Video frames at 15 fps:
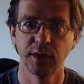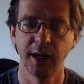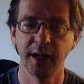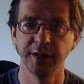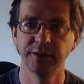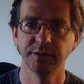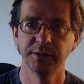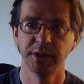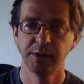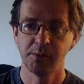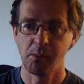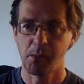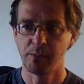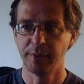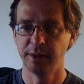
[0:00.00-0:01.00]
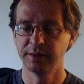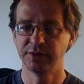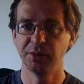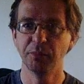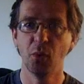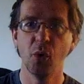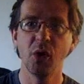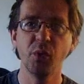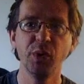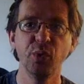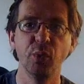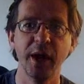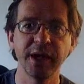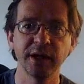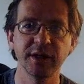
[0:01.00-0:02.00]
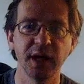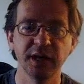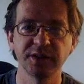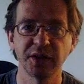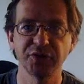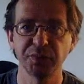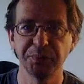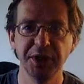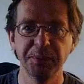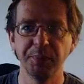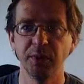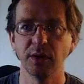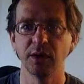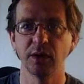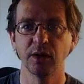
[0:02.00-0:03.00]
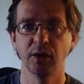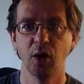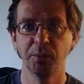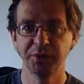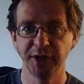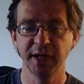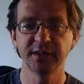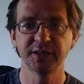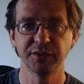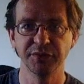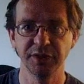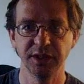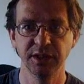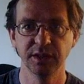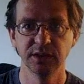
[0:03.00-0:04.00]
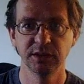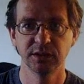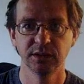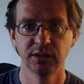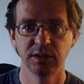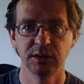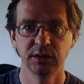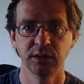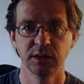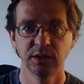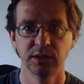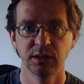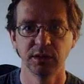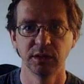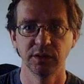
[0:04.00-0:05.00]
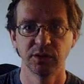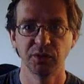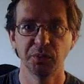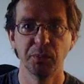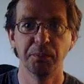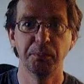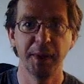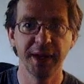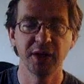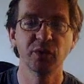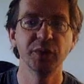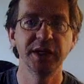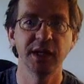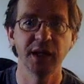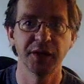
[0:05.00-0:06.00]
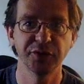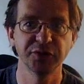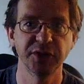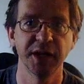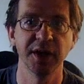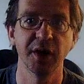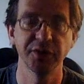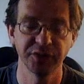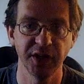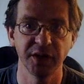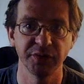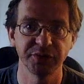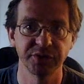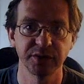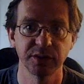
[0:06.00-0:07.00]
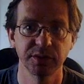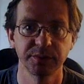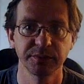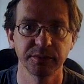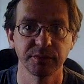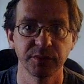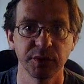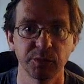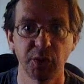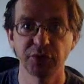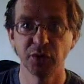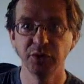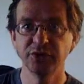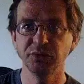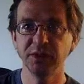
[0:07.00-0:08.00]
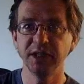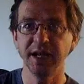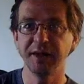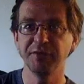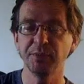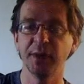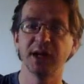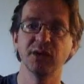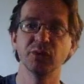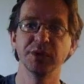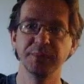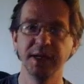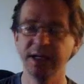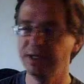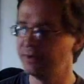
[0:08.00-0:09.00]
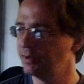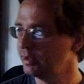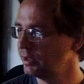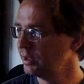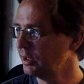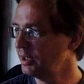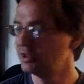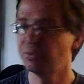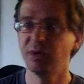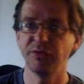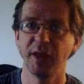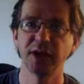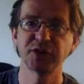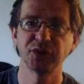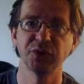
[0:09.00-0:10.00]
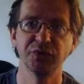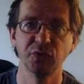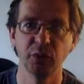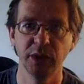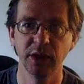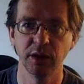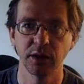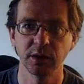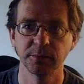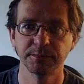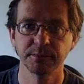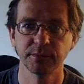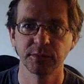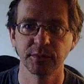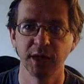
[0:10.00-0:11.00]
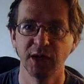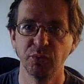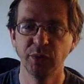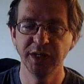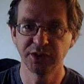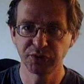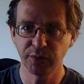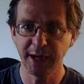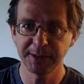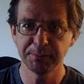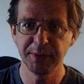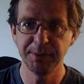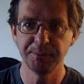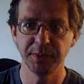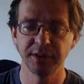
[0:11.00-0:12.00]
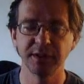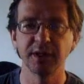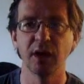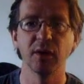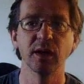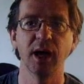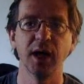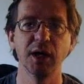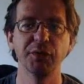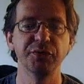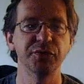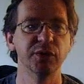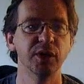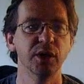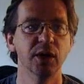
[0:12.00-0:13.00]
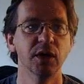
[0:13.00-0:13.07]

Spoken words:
And the more we recognize other people objectively, the better we can understand ourselves. Because ultimately everybody we meet is a reflection of who we are. And we attract people in our life